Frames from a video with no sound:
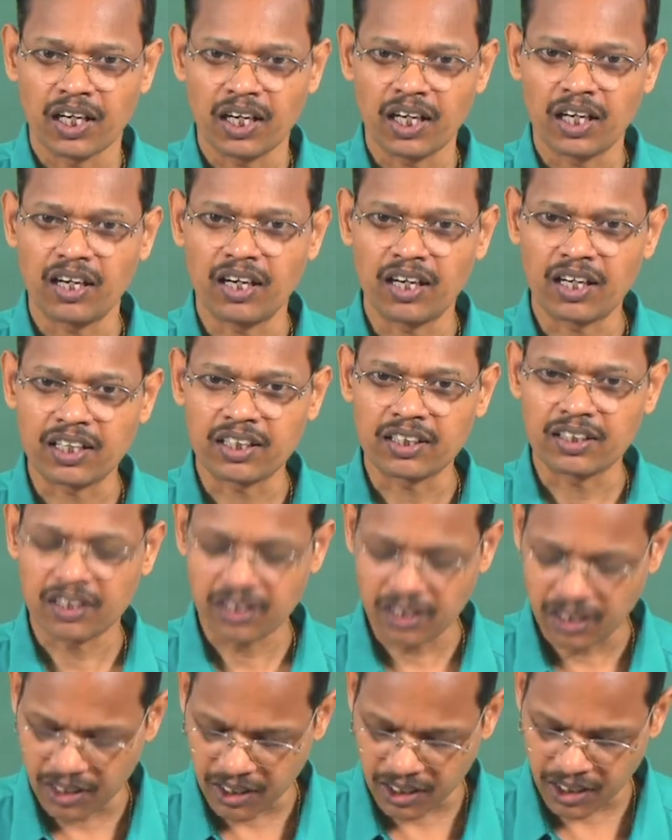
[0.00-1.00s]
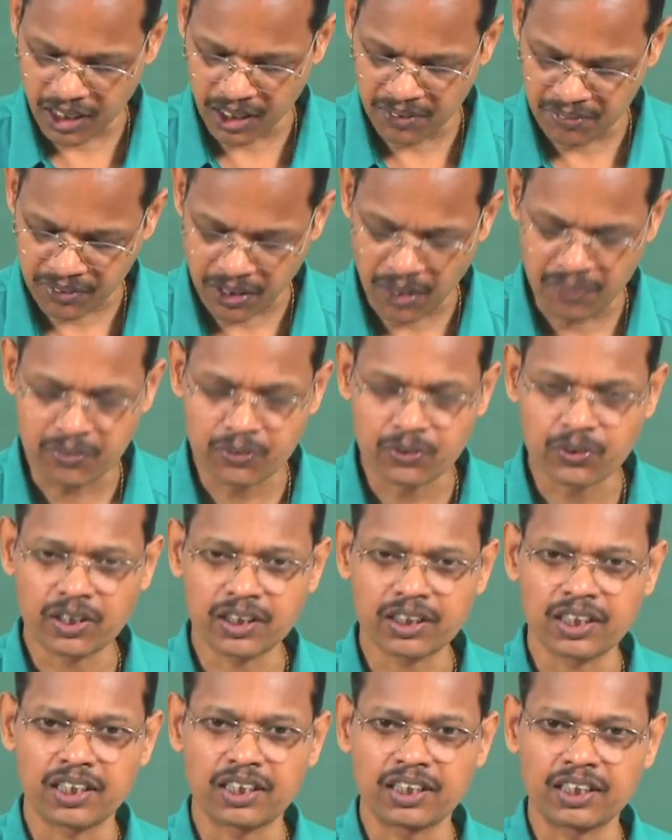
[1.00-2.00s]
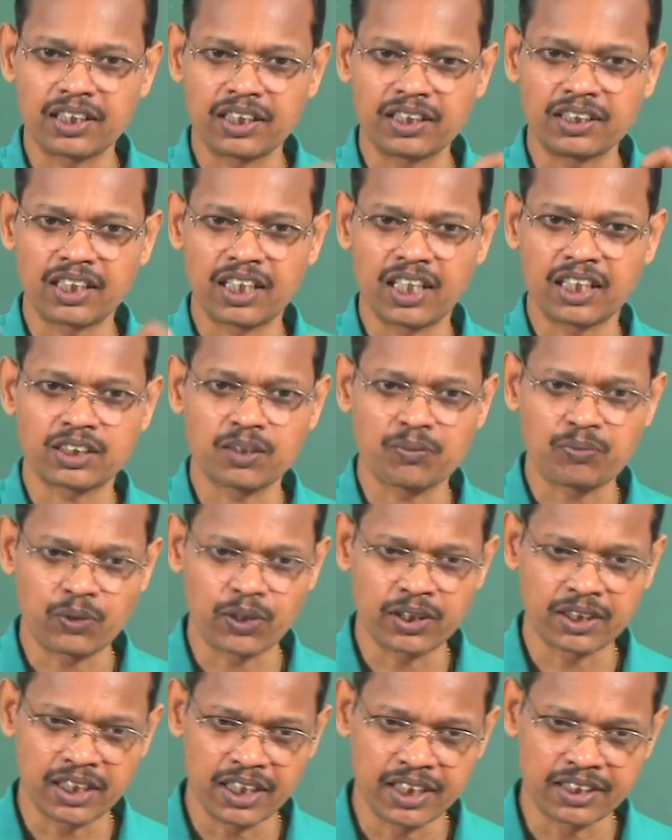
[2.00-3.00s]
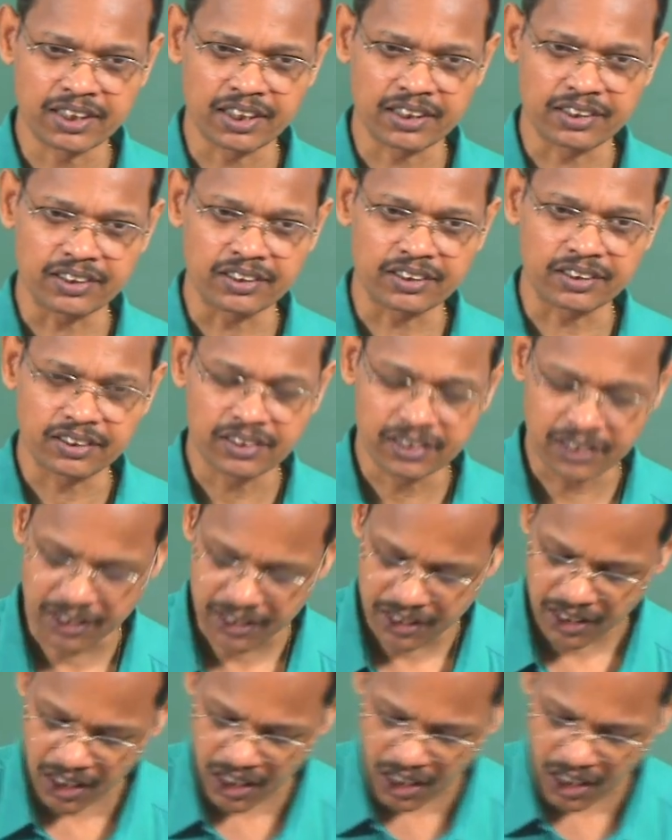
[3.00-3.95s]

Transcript: are come together in the case of protein 3D structures, right.